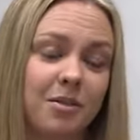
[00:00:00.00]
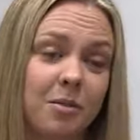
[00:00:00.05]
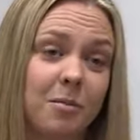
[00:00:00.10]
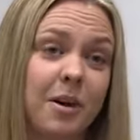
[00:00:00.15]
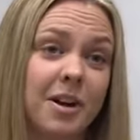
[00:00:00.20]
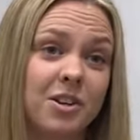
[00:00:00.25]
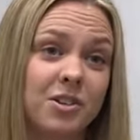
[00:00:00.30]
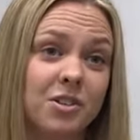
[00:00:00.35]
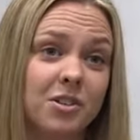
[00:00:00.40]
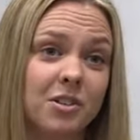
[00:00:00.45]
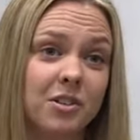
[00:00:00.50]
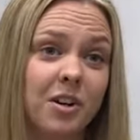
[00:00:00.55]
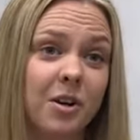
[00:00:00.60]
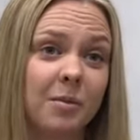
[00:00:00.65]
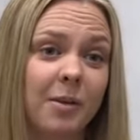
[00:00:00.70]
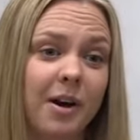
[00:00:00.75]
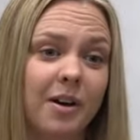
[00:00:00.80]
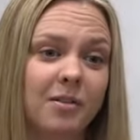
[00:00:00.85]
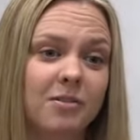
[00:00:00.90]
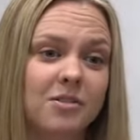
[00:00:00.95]
to the patient
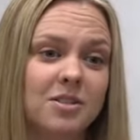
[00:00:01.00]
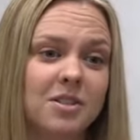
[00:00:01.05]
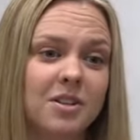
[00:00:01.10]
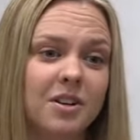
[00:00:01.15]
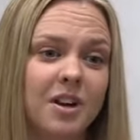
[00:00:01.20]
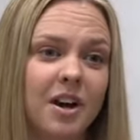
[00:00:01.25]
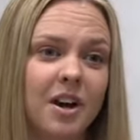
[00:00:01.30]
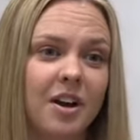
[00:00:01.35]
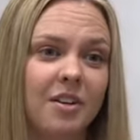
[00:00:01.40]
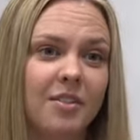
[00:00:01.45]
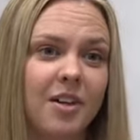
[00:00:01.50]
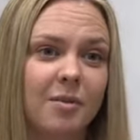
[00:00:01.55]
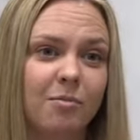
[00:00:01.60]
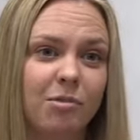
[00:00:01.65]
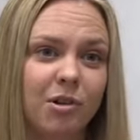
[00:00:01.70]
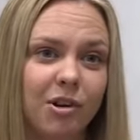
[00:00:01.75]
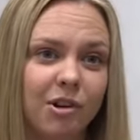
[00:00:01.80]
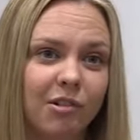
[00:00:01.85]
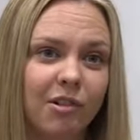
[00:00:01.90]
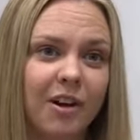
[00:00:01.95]
about their
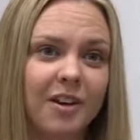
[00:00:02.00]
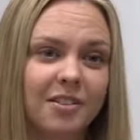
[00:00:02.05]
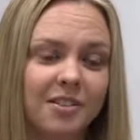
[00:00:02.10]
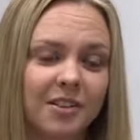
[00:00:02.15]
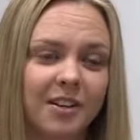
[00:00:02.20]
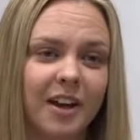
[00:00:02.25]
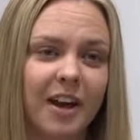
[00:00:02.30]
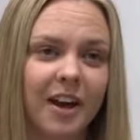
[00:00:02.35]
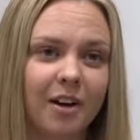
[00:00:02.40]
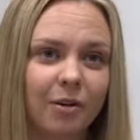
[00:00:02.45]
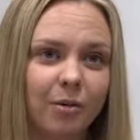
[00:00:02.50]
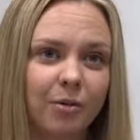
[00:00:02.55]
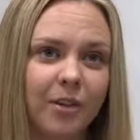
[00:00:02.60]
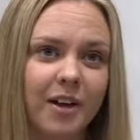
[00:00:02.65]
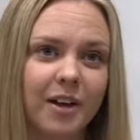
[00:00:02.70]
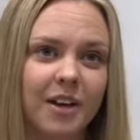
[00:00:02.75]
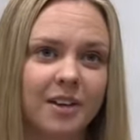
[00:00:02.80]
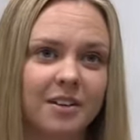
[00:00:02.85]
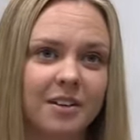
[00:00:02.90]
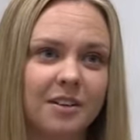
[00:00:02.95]
progress and how
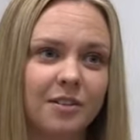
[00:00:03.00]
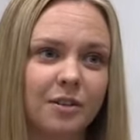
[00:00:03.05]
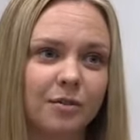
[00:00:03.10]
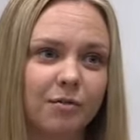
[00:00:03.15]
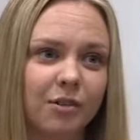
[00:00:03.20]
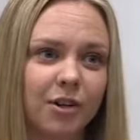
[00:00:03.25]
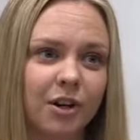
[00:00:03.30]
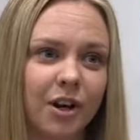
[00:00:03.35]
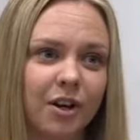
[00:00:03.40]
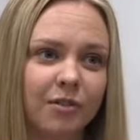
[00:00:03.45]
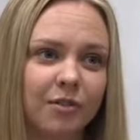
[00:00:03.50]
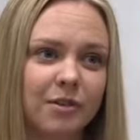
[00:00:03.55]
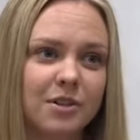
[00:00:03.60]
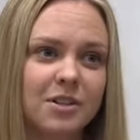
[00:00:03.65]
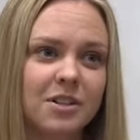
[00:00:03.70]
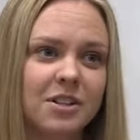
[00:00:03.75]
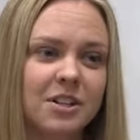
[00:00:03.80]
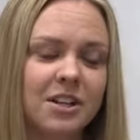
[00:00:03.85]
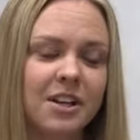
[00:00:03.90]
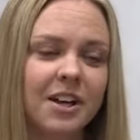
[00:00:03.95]
their kidneys had recovered.
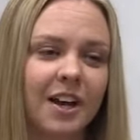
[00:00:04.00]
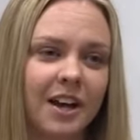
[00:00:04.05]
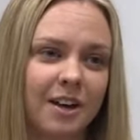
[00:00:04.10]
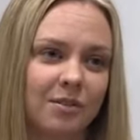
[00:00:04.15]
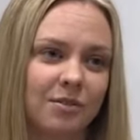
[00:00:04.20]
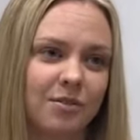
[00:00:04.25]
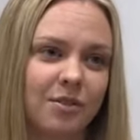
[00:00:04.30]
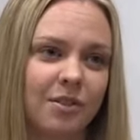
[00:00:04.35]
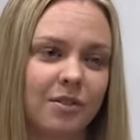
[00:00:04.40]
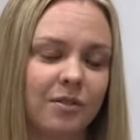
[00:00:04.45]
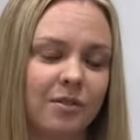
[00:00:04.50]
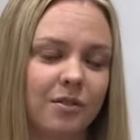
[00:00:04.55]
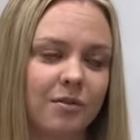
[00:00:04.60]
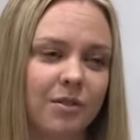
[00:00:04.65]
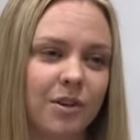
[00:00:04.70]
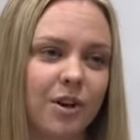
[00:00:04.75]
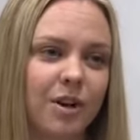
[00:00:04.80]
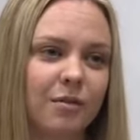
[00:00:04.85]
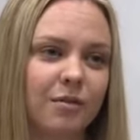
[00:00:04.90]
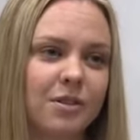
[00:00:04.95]

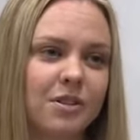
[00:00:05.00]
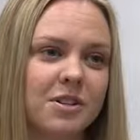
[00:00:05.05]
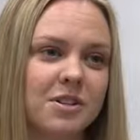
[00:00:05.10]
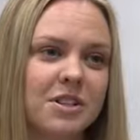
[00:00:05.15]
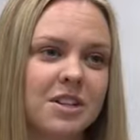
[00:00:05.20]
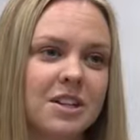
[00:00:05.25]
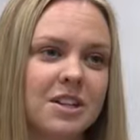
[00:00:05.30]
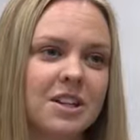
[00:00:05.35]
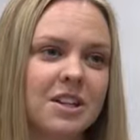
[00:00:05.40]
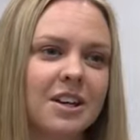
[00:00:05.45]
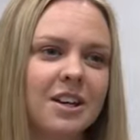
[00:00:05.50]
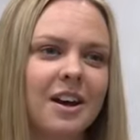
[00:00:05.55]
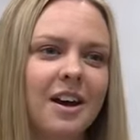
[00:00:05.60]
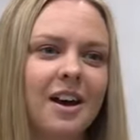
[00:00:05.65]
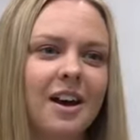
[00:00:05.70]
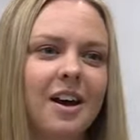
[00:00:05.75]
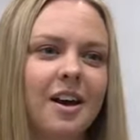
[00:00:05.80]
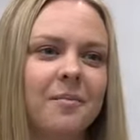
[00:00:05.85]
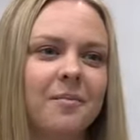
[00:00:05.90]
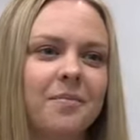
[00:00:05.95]

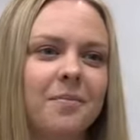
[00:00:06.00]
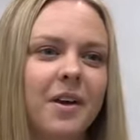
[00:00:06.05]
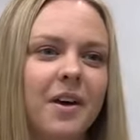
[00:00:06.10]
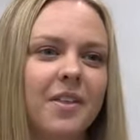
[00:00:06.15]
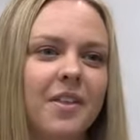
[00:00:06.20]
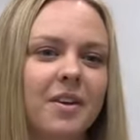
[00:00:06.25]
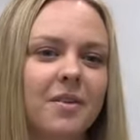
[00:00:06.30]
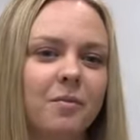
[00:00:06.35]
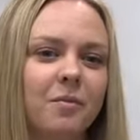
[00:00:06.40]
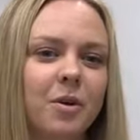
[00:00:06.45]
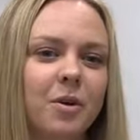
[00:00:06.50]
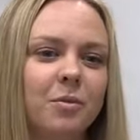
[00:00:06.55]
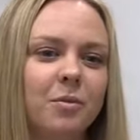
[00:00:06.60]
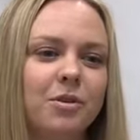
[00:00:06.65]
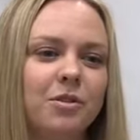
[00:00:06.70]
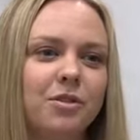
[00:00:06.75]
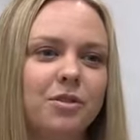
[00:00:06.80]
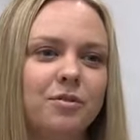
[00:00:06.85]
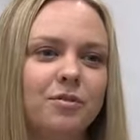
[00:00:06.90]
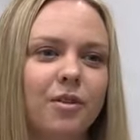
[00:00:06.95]
And then we
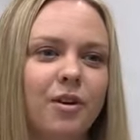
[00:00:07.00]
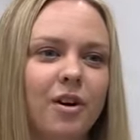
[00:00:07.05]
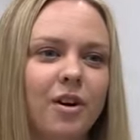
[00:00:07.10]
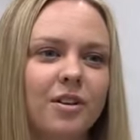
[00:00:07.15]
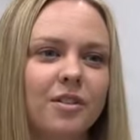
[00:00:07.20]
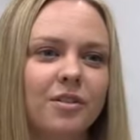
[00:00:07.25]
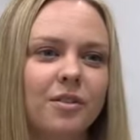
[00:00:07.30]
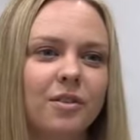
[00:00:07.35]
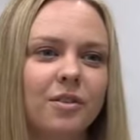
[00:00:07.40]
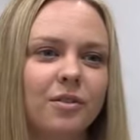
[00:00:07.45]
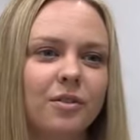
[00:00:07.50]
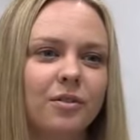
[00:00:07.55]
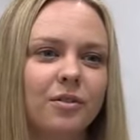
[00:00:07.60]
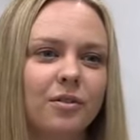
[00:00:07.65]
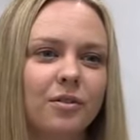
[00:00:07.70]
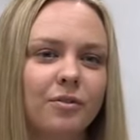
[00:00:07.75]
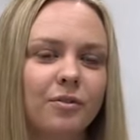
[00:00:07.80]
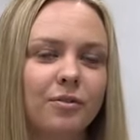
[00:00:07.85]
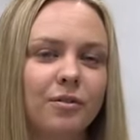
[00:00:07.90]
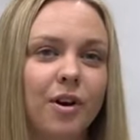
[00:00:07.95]
would advise
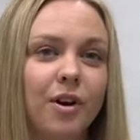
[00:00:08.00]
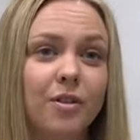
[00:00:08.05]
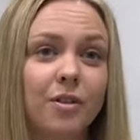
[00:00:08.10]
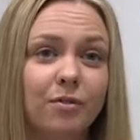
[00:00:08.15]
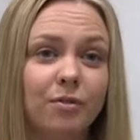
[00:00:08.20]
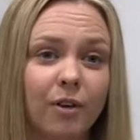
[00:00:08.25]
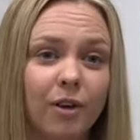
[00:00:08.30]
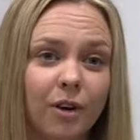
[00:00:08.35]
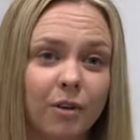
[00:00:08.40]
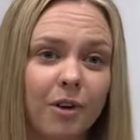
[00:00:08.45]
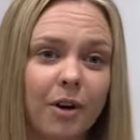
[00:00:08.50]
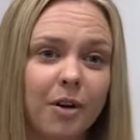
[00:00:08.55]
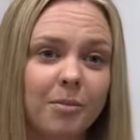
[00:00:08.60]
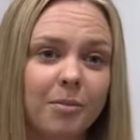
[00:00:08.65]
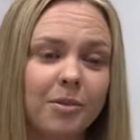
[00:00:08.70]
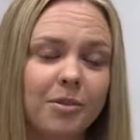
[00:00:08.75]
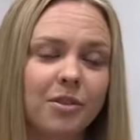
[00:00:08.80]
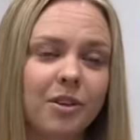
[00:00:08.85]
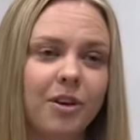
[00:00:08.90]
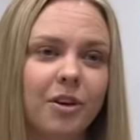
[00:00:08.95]
on further
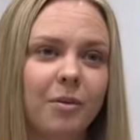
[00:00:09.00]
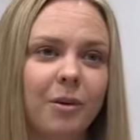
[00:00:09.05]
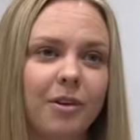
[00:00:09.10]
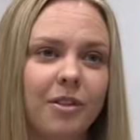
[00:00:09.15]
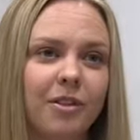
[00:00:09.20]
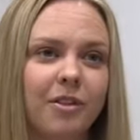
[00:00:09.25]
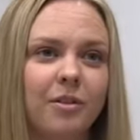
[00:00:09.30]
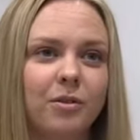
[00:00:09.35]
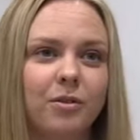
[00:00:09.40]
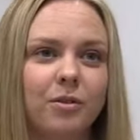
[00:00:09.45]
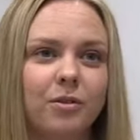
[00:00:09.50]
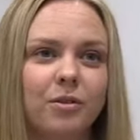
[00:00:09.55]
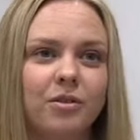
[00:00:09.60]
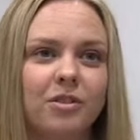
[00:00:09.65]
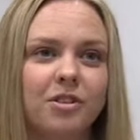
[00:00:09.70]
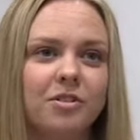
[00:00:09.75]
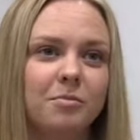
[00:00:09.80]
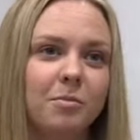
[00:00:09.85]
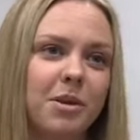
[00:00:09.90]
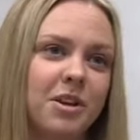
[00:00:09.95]
follow-up, so whether this was
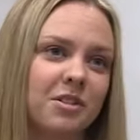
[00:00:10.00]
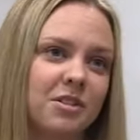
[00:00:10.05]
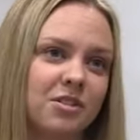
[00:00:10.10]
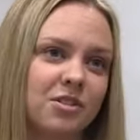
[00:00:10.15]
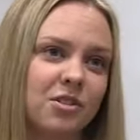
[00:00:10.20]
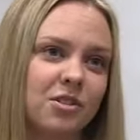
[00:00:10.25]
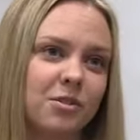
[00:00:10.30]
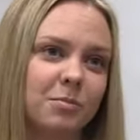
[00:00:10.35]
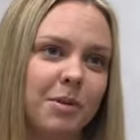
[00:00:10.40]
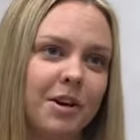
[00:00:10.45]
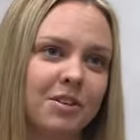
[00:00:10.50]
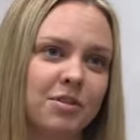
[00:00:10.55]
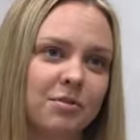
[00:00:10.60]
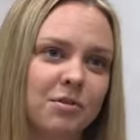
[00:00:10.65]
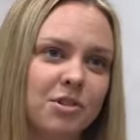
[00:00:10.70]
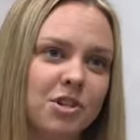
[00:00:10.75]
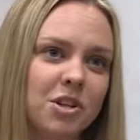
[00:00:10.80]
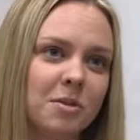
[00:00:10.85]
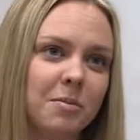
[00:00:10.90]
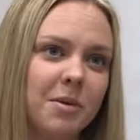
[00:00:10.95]
just being discharged back to a
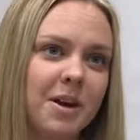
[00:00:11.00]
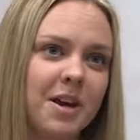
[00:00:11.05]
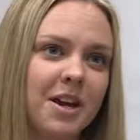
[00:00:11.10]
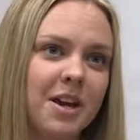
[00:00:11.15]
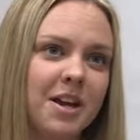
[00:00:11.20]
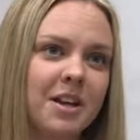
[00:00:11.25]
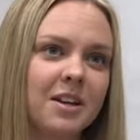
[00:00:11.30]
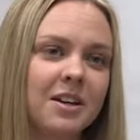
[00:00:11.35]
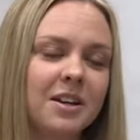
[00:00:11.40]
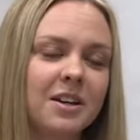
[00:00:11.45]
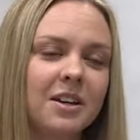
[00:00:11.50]
GP